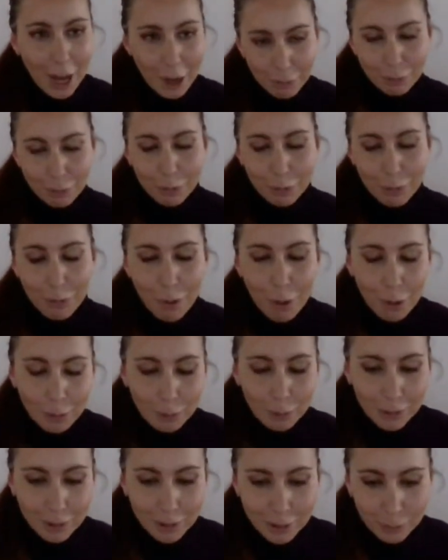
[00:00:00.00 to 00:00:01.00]
I would
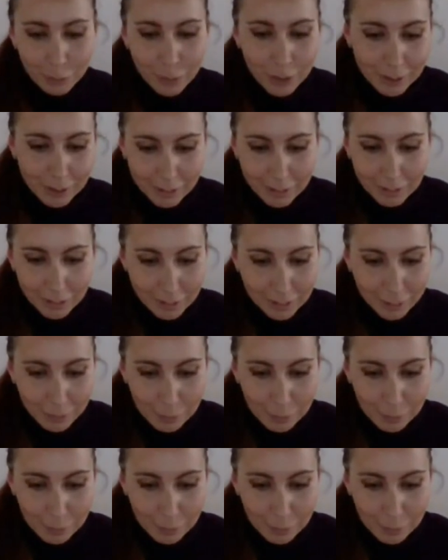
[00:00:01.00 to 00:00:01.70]
quote one